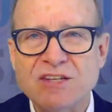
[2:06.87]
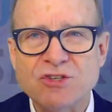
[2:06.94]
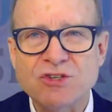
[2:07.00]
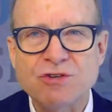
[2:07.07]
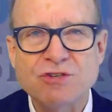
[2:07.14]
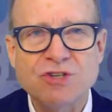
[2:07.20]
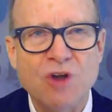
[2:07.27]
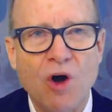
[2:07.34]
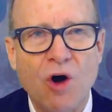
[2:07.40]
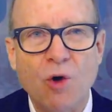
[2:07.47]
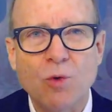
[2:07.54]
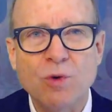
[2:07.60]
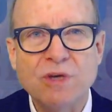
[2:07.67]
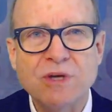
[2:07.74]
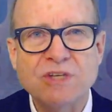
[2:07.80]
surgeon
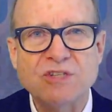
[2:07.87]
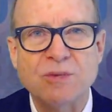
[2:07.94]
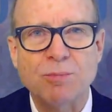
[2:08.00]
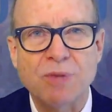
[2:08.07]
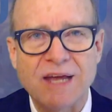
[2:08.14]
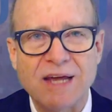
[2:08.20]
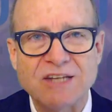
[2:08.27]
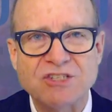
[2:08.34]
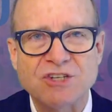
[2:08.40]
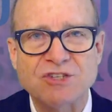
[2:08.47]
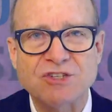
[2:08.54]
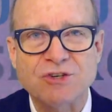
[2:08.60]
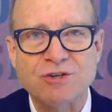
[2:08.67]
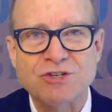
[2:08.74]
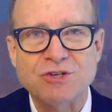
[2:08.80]
always a plastic
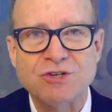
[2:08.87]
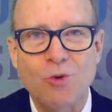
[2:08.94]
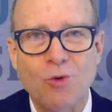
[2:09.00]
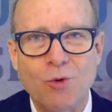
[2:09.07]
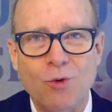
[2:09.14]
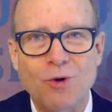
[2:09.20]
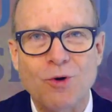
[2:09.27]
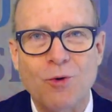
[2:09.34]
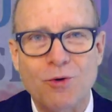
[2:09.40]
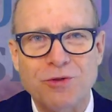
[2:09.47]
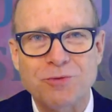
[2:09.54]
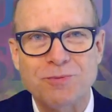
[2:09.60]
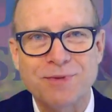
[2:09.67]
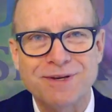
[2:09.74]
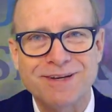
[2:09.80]
surgeon or
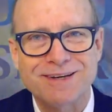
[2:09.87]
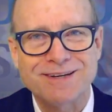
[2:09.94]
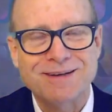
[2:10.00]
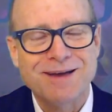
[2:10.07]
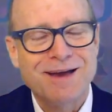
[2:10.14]
orthopedic?